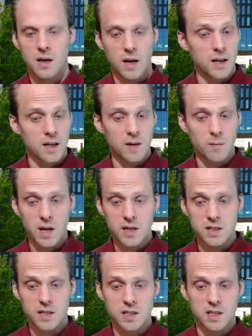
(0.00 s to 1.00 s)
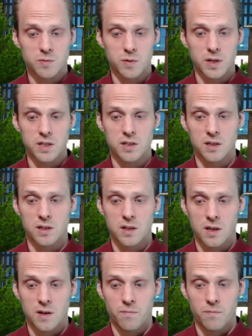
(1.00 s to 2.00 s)
And that makes this expression
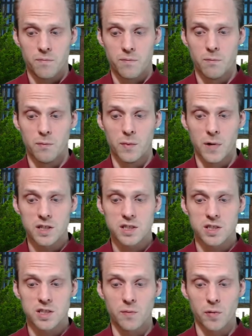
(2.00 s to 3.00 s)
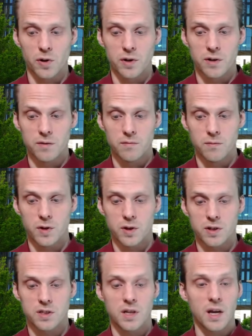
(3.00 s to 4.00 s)
much simpler
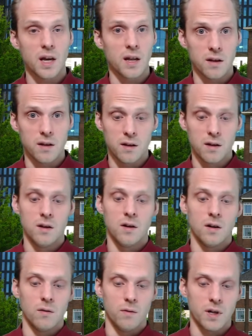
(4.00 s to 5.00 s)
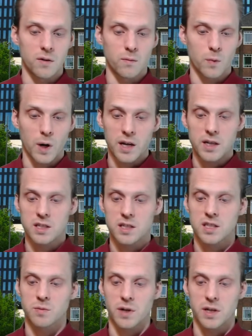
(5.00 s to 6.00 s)
because then we can write this
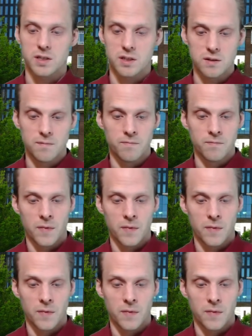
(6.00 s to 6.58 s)
expression